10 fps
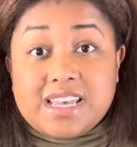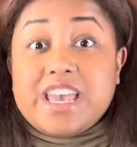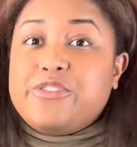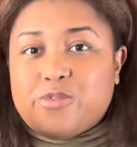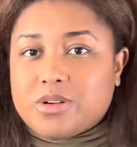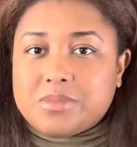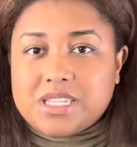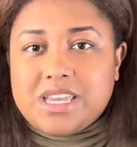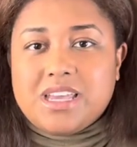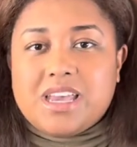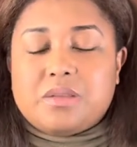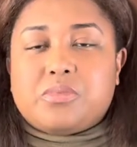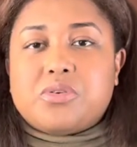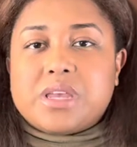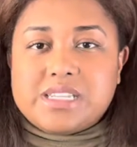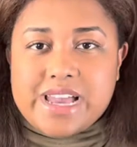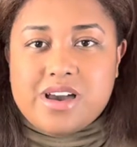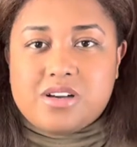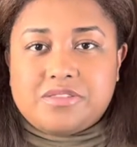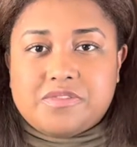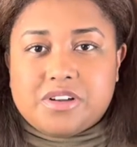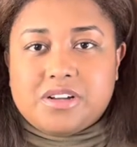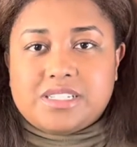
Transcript: informally and broken down for